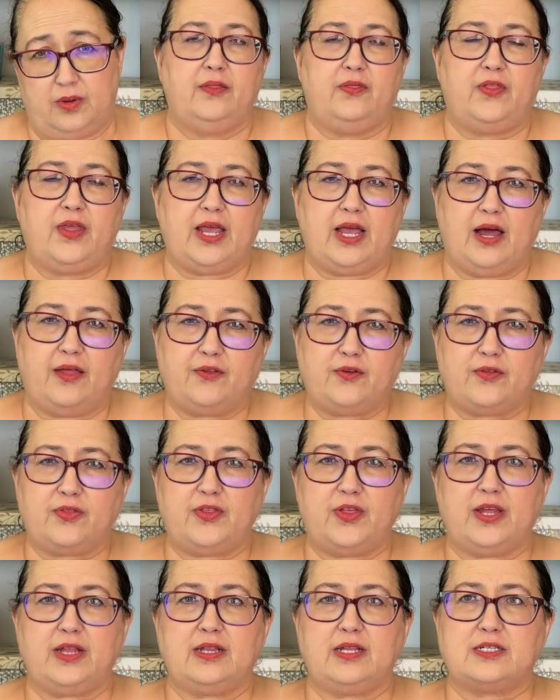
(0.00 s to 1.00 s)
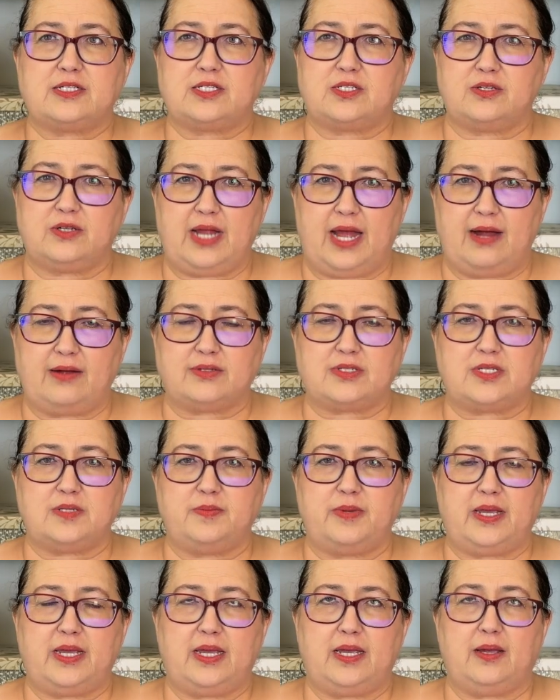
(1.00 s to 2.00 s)
The other thing that stood out to
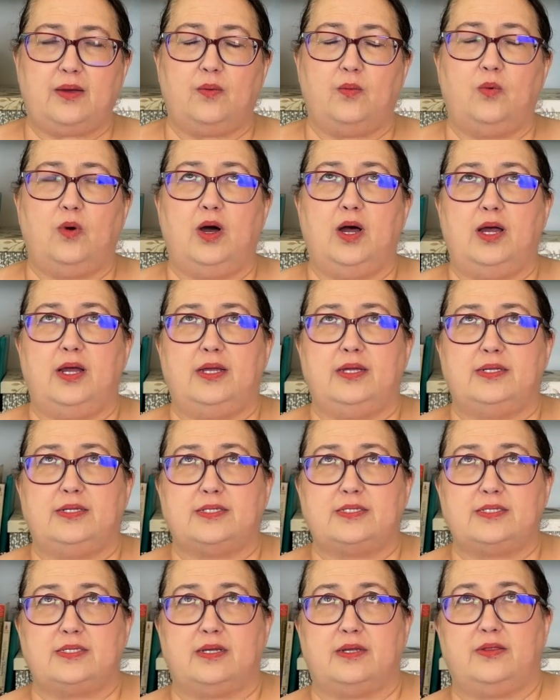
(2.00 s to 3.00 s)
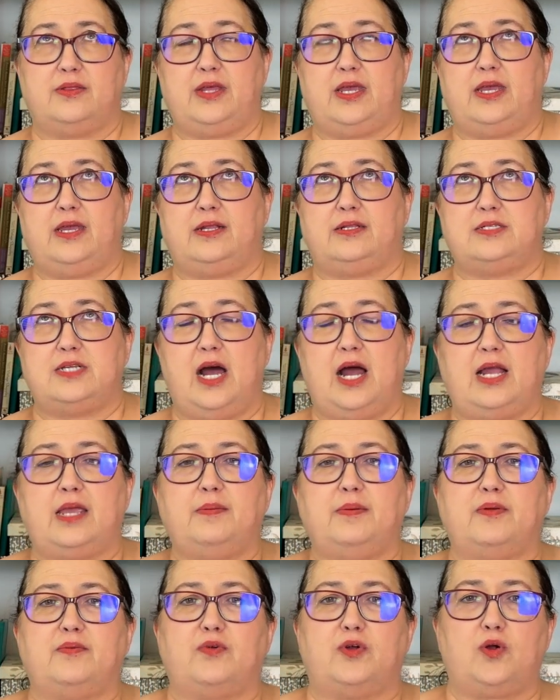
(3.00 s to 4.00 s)
me was the
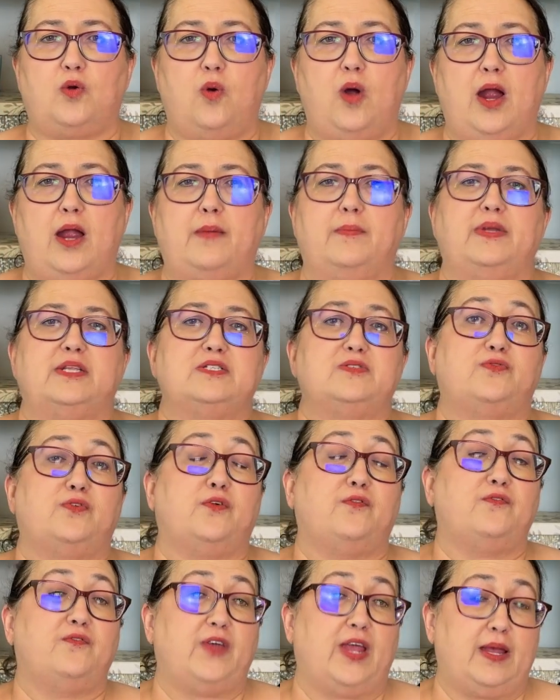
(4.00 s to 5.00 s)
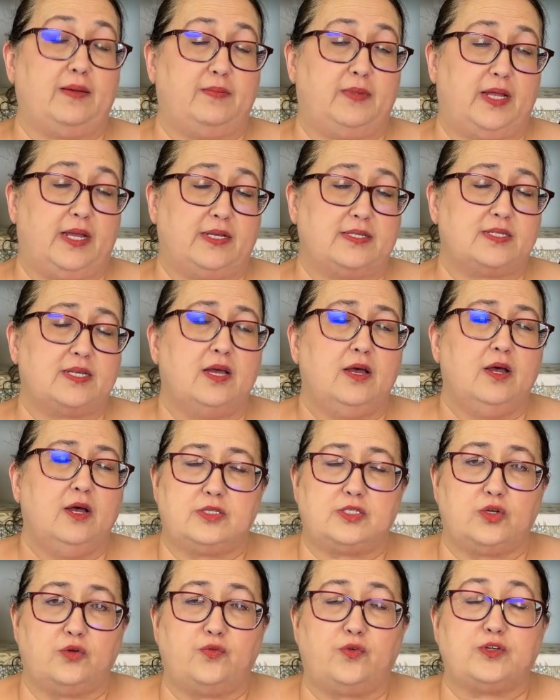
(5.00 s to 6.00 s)
document requirements for families.
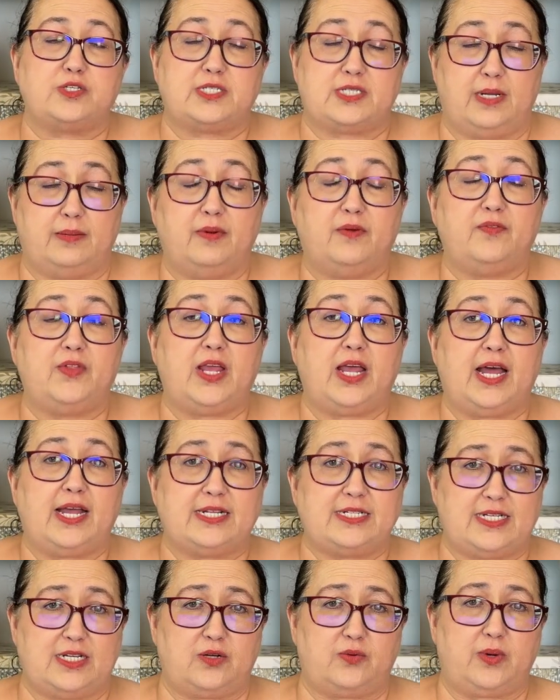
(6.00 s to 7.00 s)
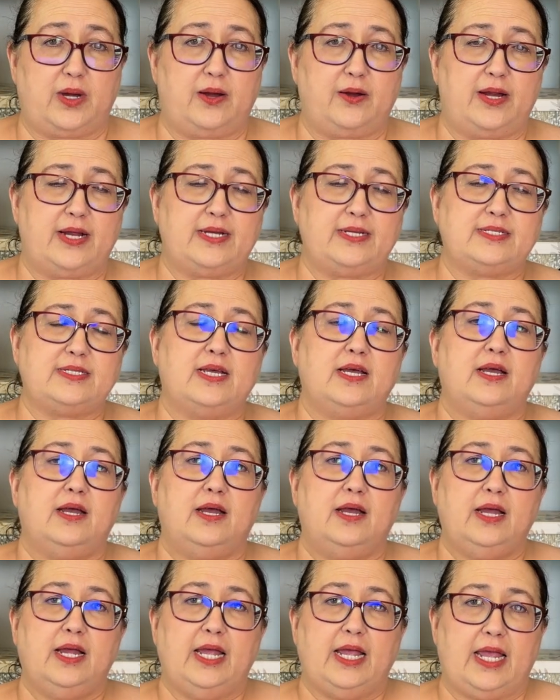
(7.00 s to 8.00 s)
So for some of the itineraries,
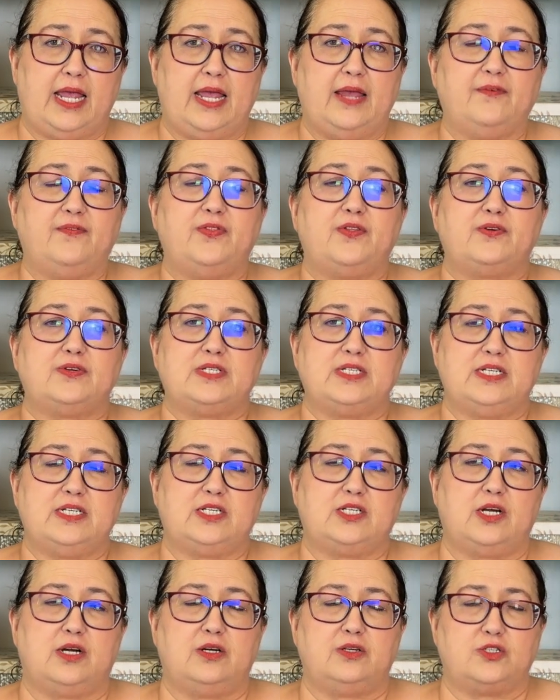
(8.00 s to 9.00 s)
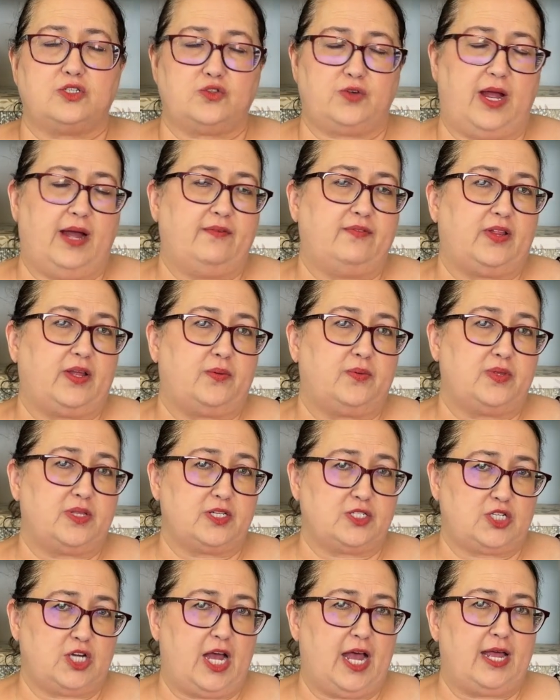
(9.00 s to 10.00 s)
if there's an adult traveling with a
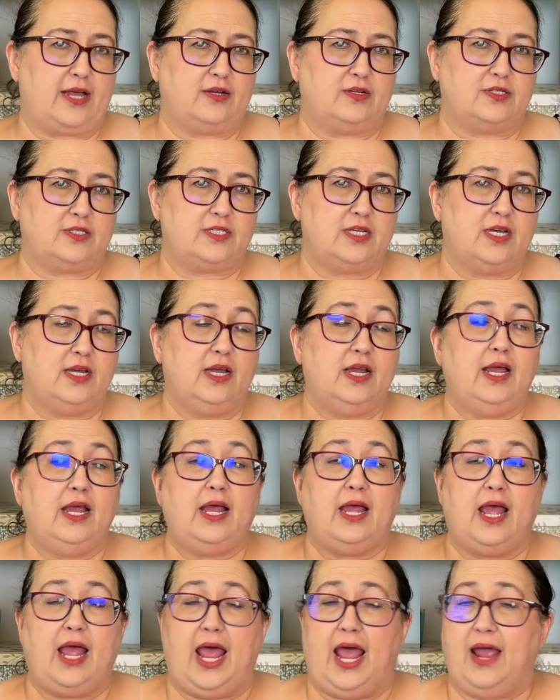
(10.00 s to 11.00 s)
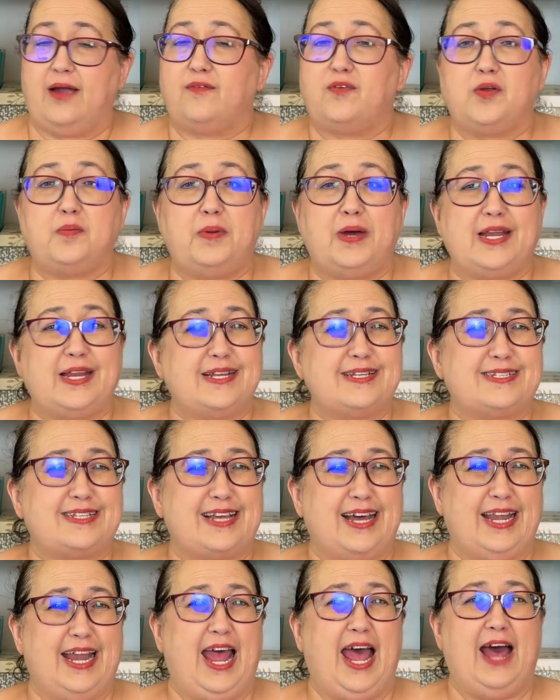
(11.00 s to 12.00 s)
child, everybody's
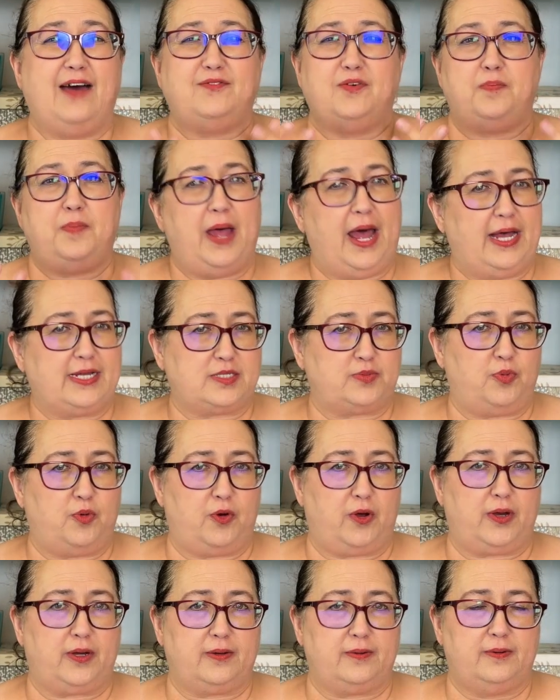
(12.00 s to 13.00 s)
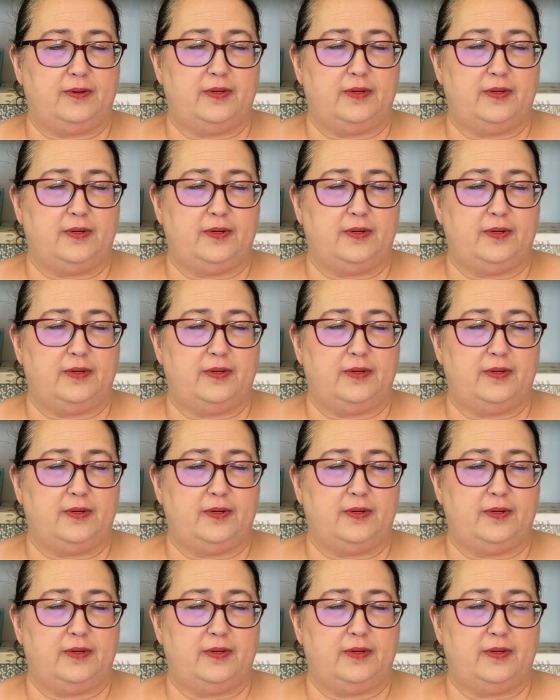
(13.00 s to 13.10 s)
got to have a passport.